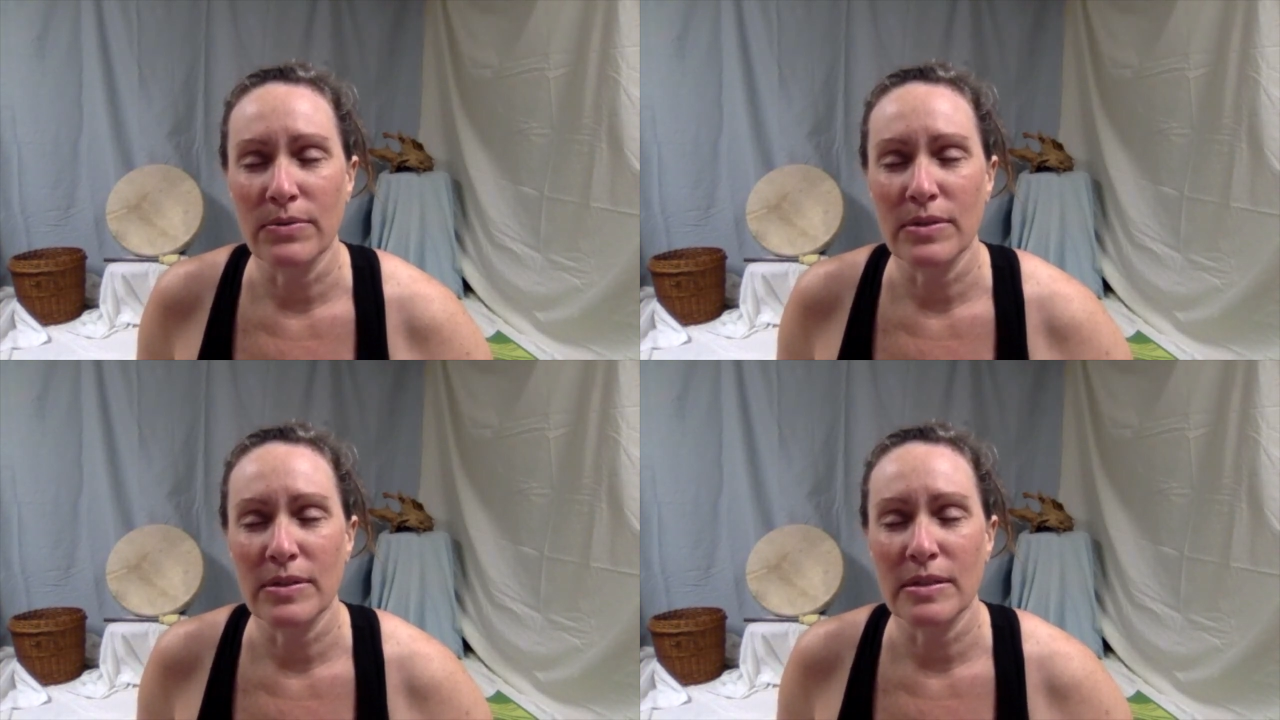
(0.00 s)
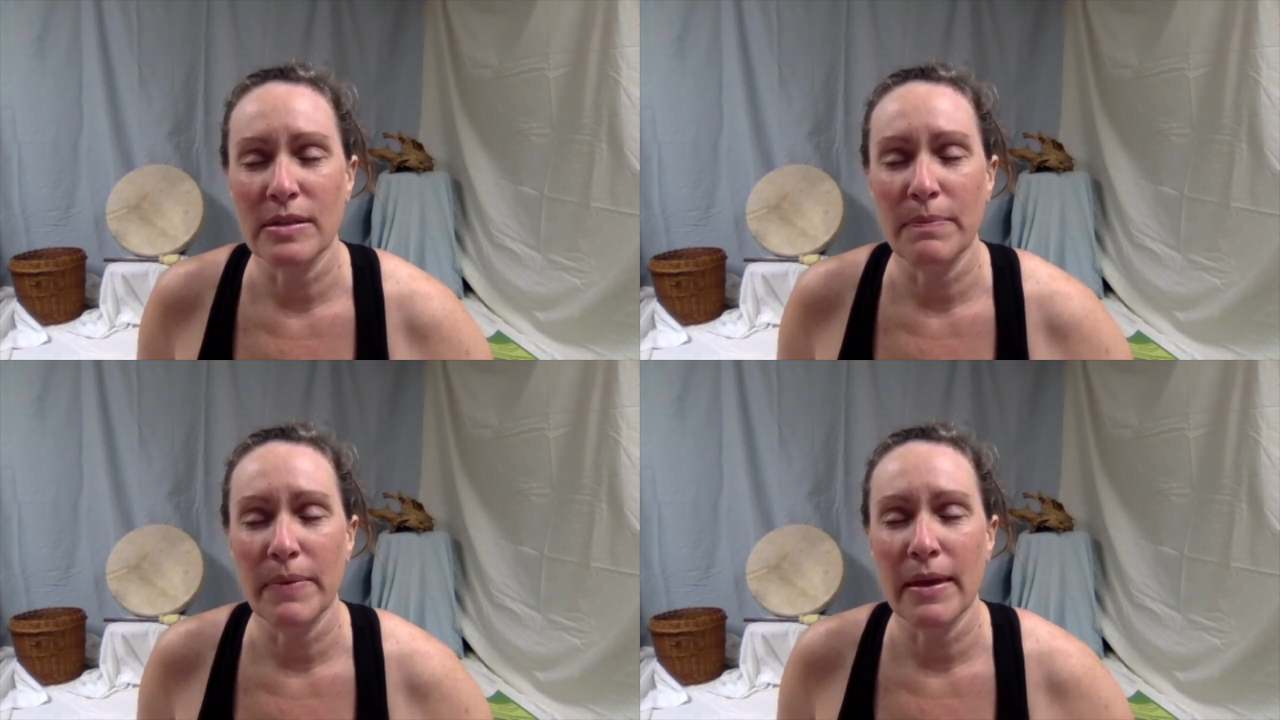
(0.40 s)

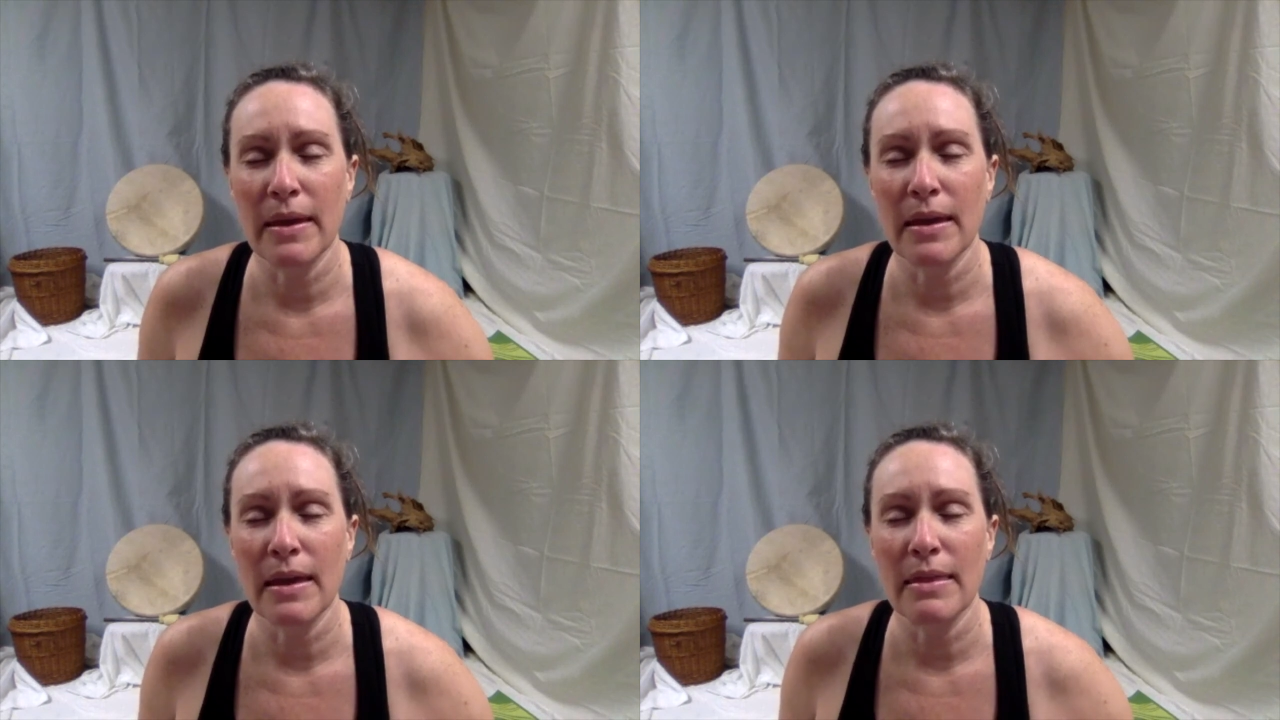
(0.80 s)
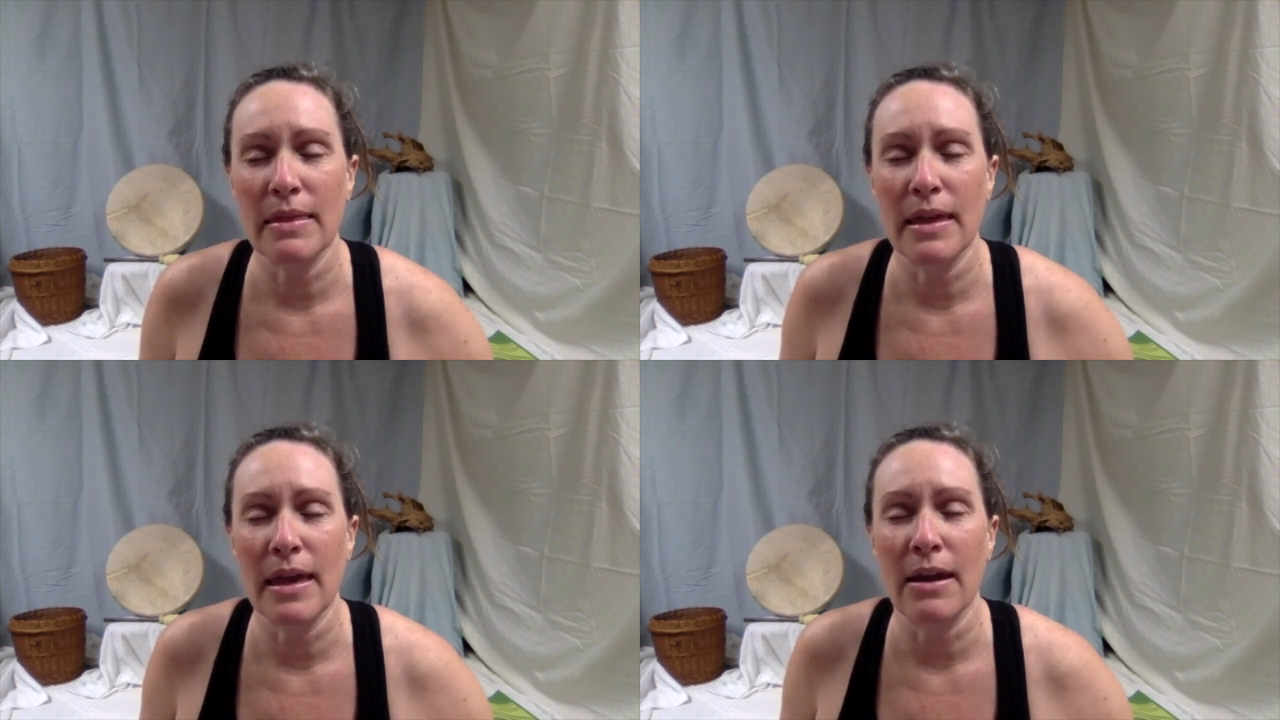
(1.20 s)
sipping
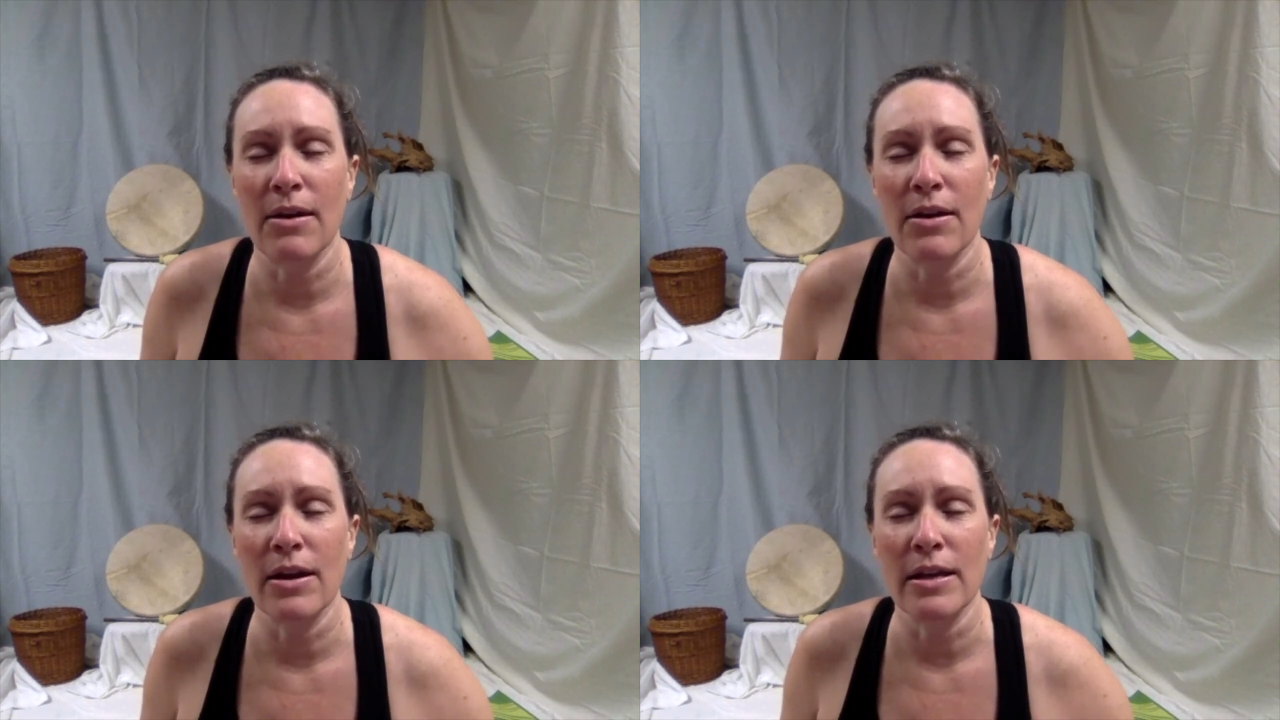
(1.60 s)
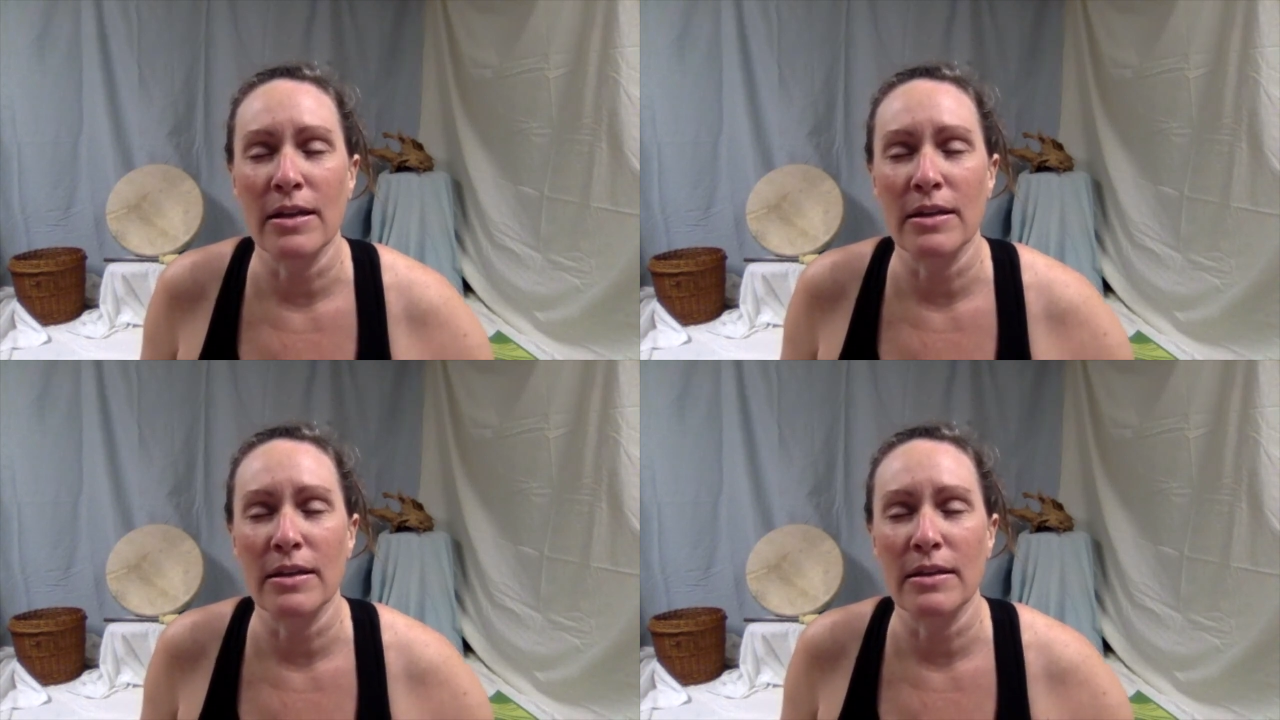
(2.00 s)
the air
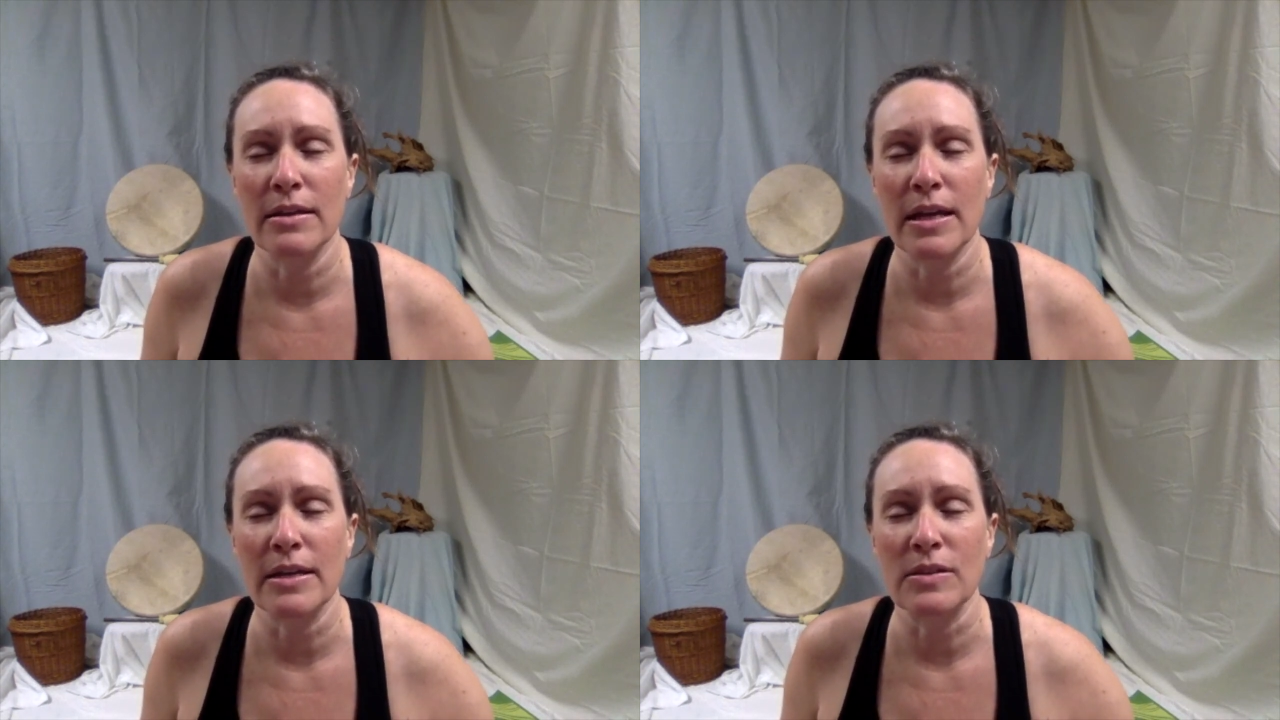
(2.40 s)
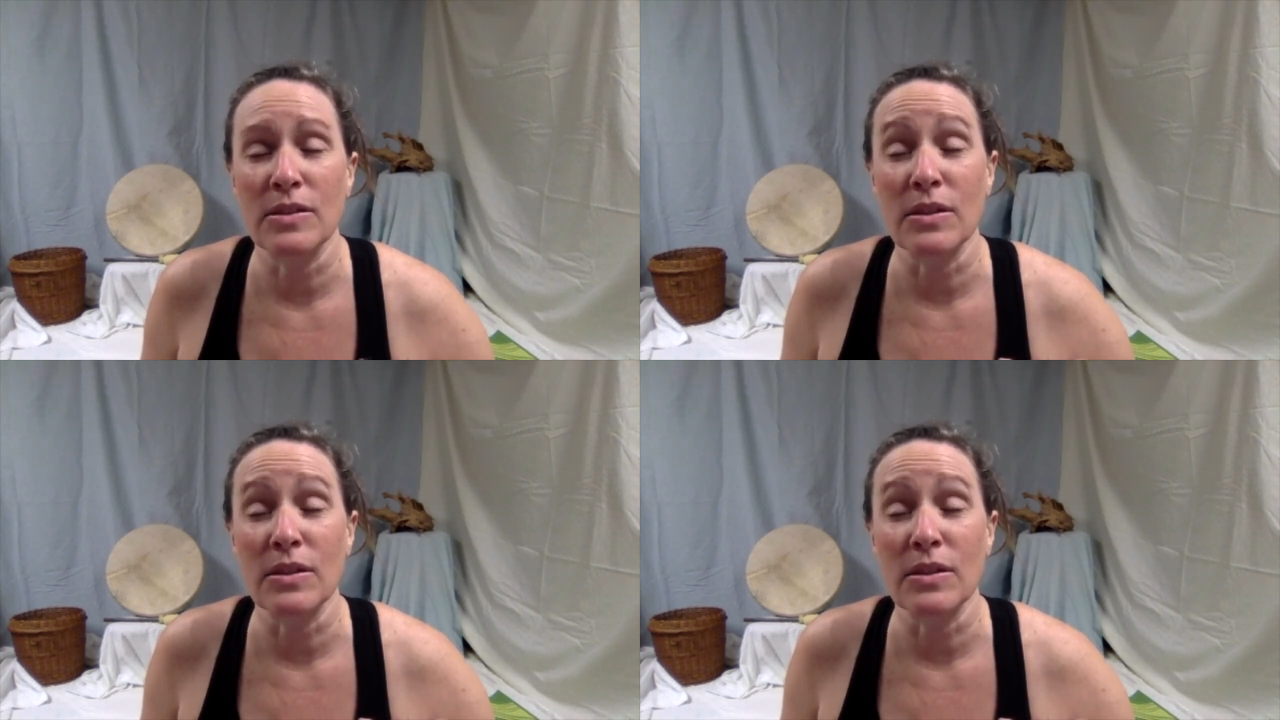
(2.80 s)
in as